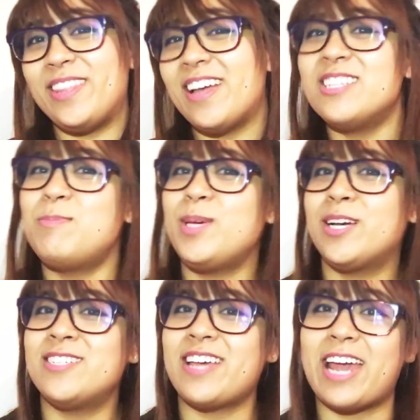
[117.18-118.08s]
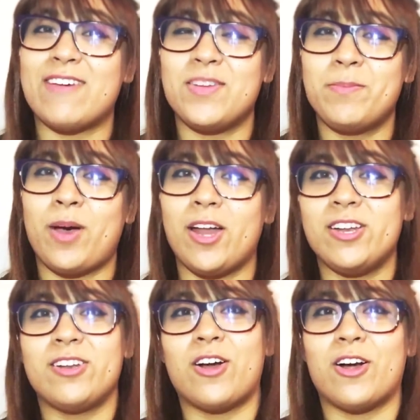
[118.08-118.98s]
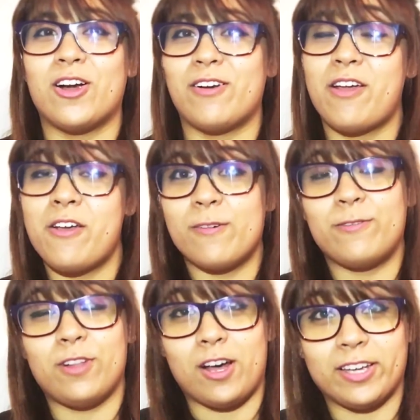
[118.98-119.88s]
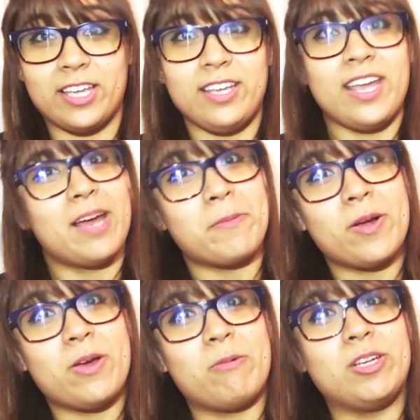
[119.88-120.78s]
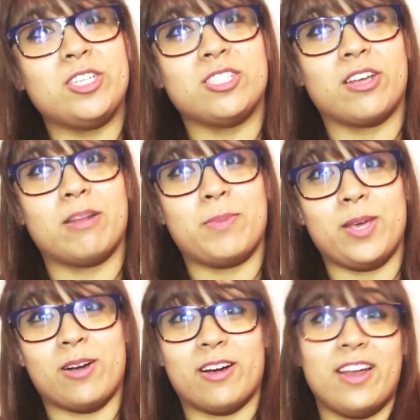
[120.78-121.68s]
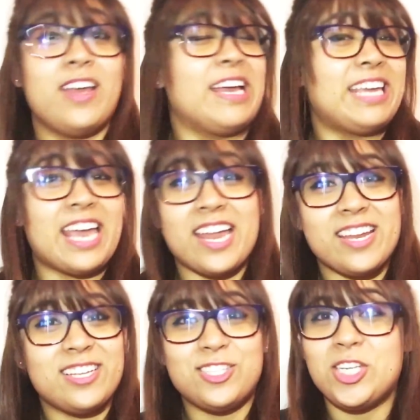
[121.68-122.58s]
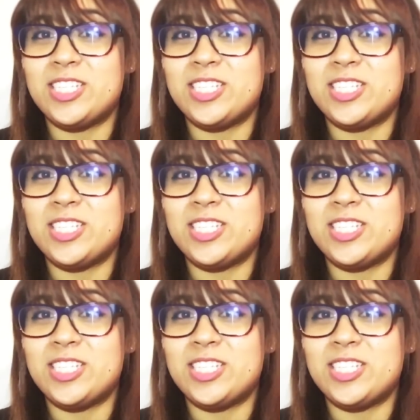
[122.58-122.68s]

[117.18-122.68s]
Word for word: but that's because I haven't bought our vlogging camera, which is going to be our Canon